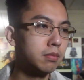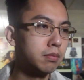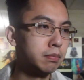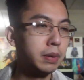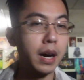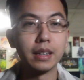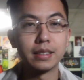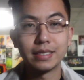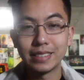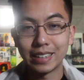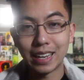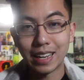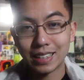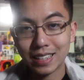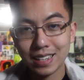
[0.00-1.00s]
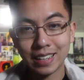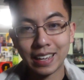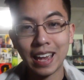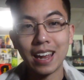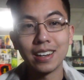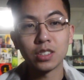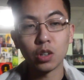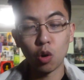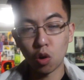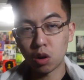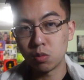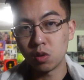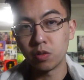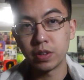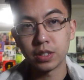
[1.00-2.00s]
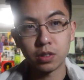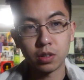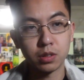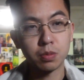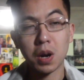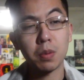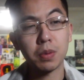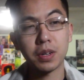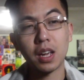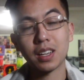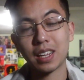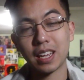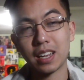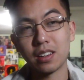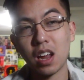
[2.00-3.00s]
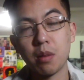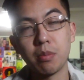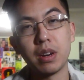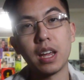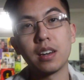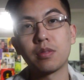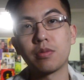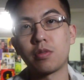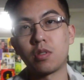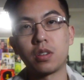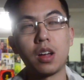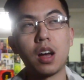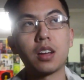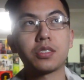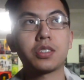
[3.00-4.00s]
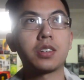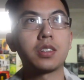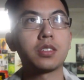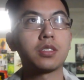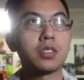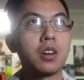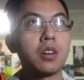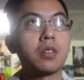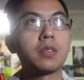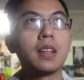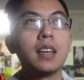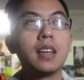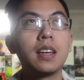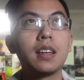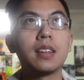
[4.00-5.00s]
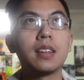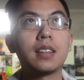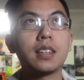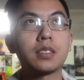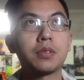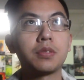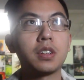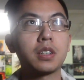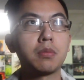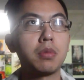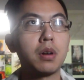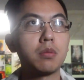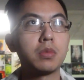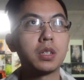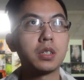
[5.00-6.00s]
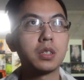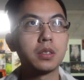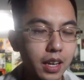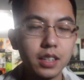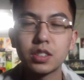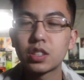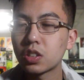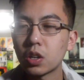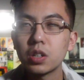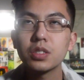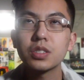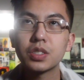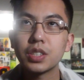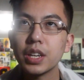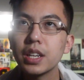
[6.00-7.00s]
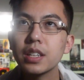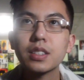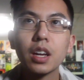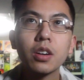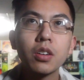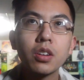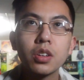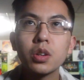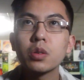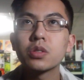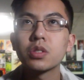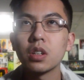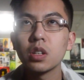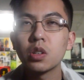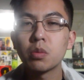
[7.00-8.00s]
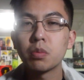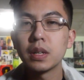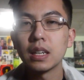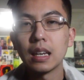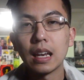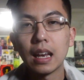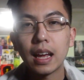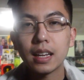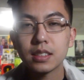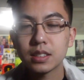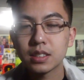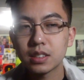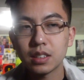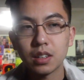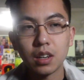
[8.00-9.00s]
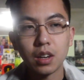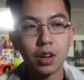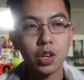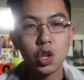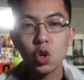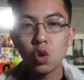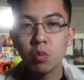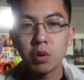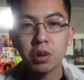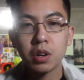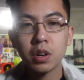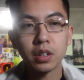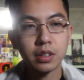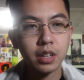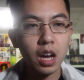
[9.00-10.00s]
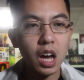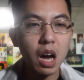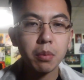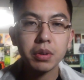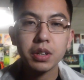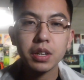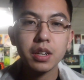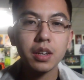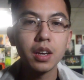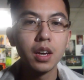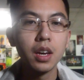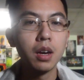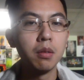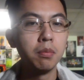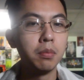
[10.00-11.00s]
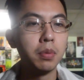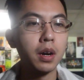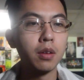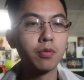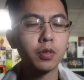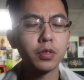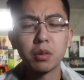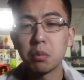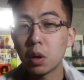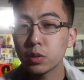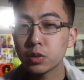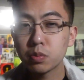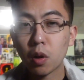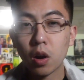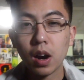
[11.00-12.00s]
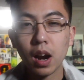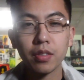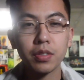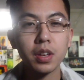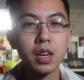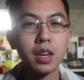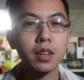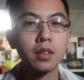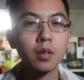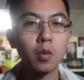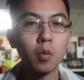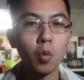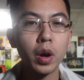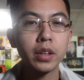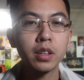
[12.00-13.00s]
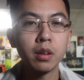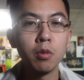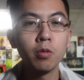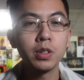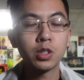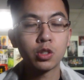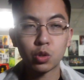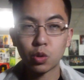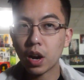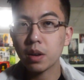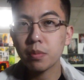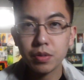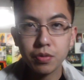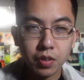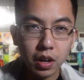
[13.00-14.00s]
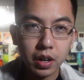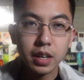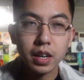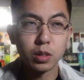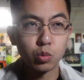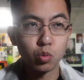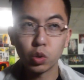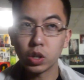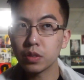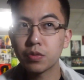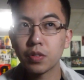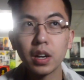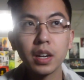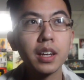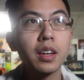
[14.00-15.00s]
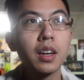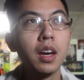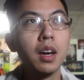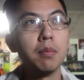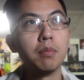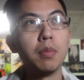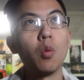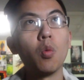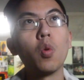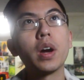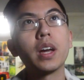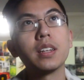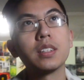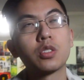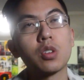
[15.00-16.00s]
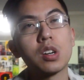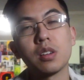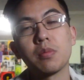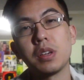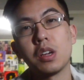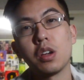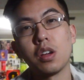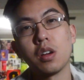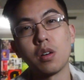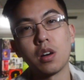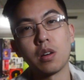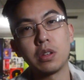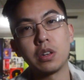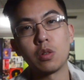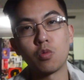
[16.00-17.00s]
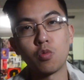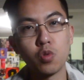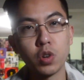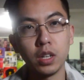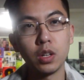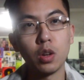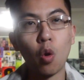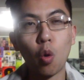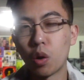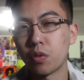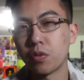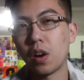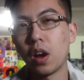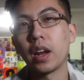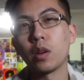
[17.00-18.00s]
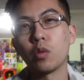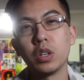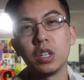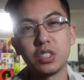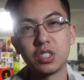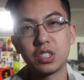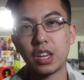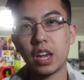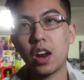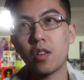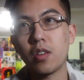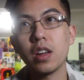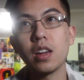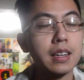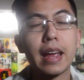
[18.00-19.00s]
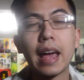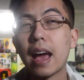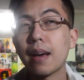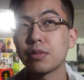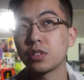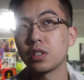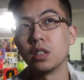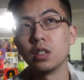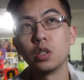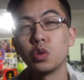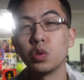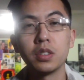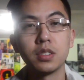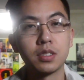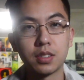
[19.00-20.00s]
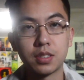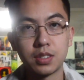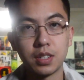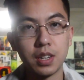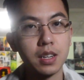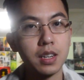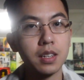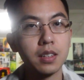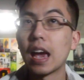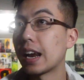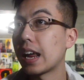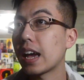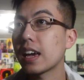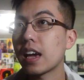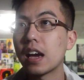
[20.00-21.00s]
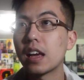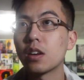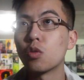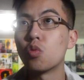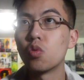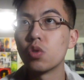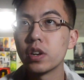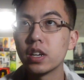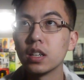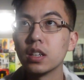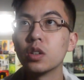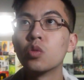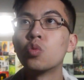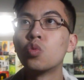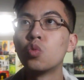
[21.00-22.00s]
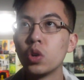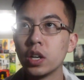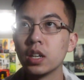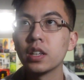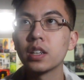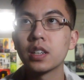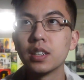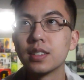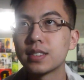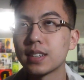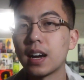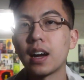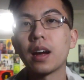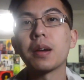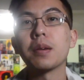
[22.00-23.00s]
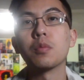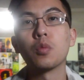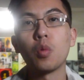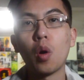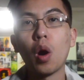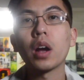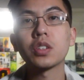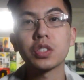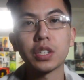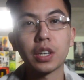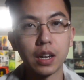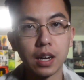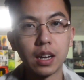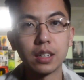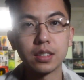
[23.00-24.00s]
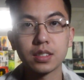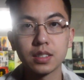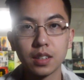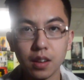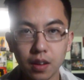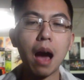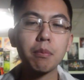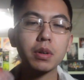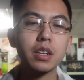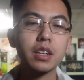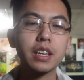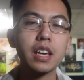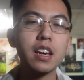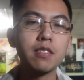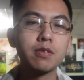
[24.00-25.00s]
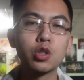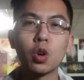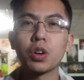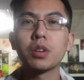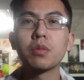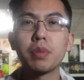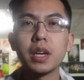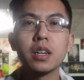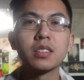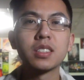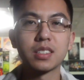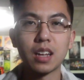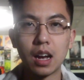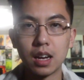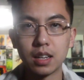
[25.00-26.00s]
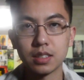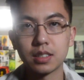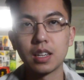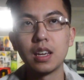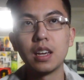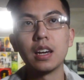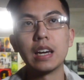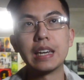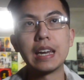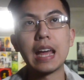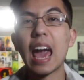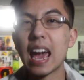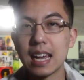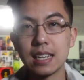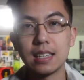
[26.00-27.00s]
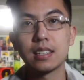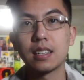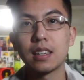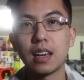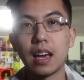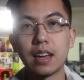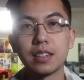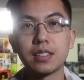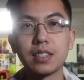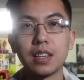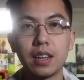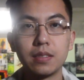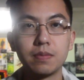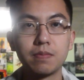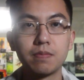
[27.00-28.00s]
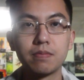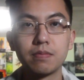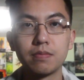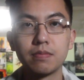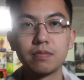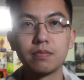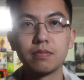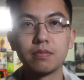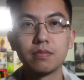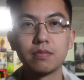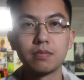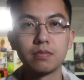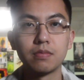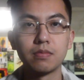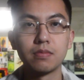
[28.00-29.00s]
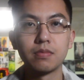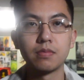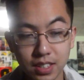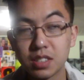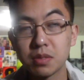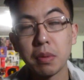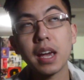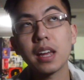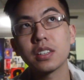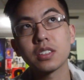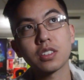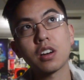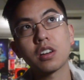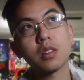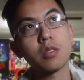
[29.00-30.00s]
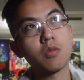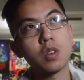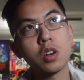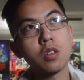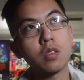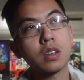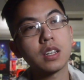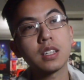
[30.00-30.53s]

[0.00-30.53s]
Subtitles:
But then again, it's a horror movie, so it's probably not gonna get nominated for an Oscar, so that's a fucking bummer. In certain scenes, I could use a little bit less humor and comedy, but for the most part, I think when the movie tried to be funny, it's really funny. But when it's trying to be, you know, really horrifying, really scary, it absolutely succeeded. And I had a really, really good time watching Us. I'm gonna give Jordan Peele's Us an 8 out of 10. This man is on a roll.